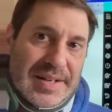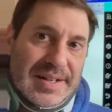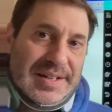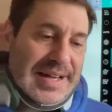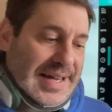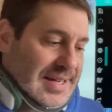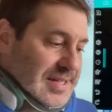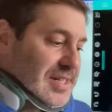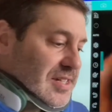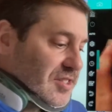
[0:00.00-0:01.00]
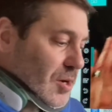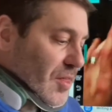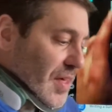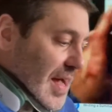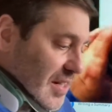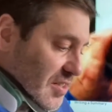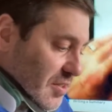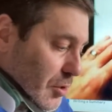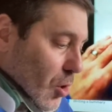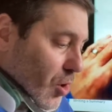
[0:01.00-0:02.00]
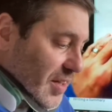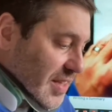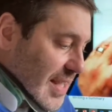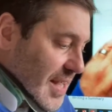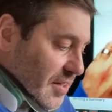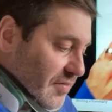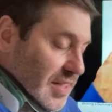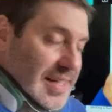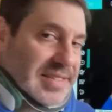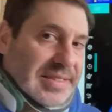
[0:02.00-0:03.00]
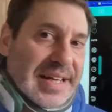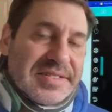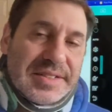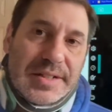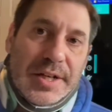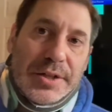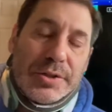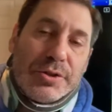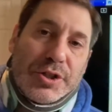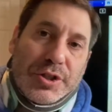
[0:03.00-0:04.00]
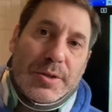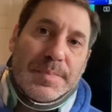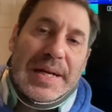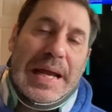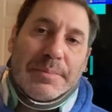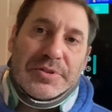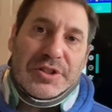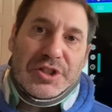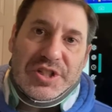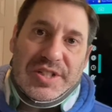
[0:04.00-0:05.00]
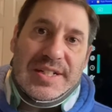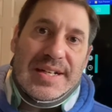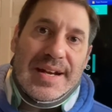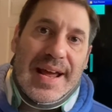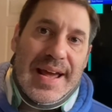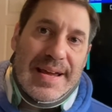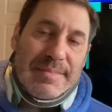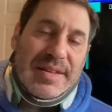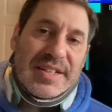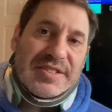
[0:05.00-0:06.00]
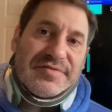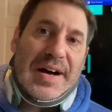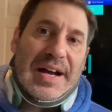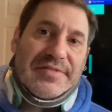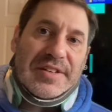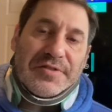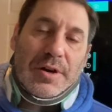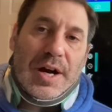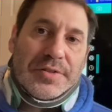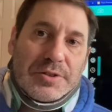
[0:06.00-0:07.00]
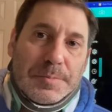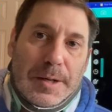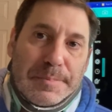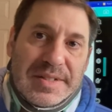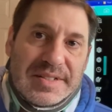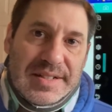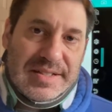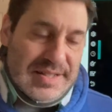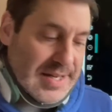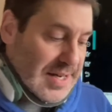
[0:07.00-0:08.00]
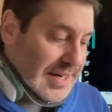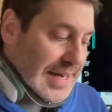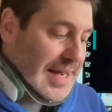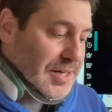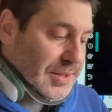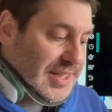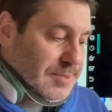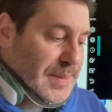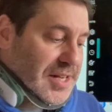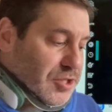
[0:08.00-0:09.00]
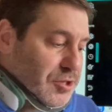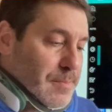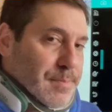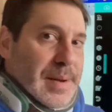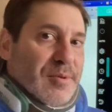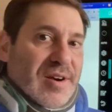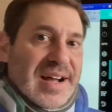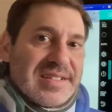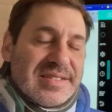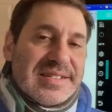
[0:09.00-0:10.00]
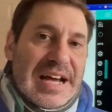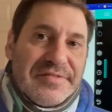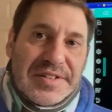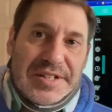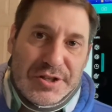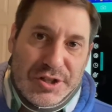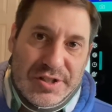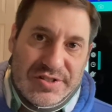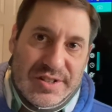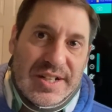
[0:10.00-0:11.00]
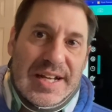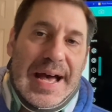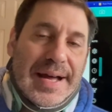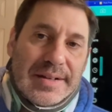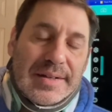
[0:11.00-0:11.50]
Okay, so that is the goal. At the end of today's lesson, you should be able to just name these 5 different authors' purposes. Okay, I don't expect you to memorize the definitions yet.